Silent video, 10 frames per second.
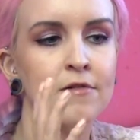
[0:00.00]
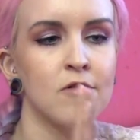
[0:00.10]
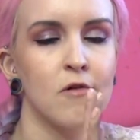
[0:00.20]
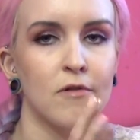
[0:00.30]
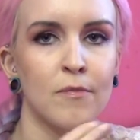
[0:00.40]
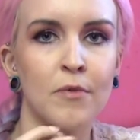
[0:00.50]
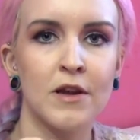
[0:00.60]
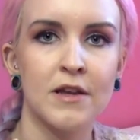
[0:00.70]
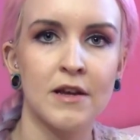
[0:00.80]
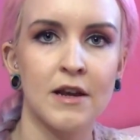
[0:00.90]
not
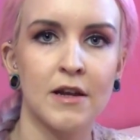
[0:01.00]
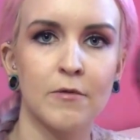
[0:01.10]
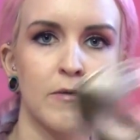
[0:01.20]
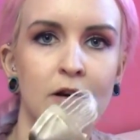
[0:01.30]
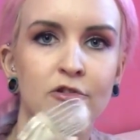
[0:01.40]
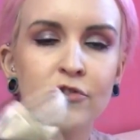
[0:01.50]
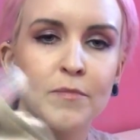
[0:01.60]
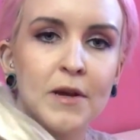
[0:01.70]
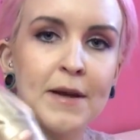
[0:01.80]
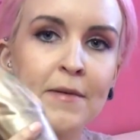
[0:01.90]
breaking in where it should
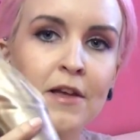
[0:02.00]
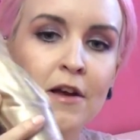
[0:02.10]
be.